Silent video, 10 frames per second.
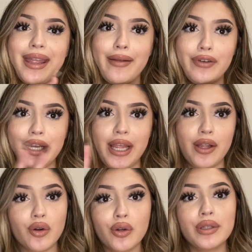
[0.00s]
everyday
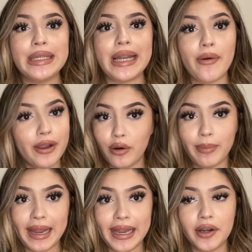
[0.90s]
curls and how I curl
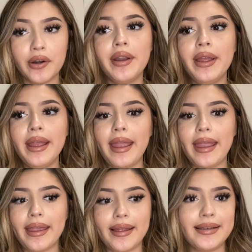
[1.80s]
my hair
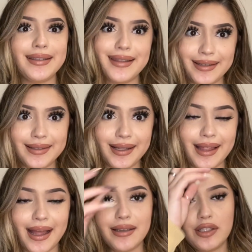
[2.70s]
and things like
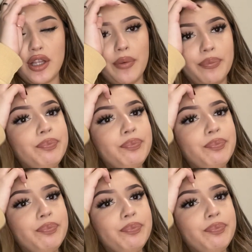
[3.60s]
that. So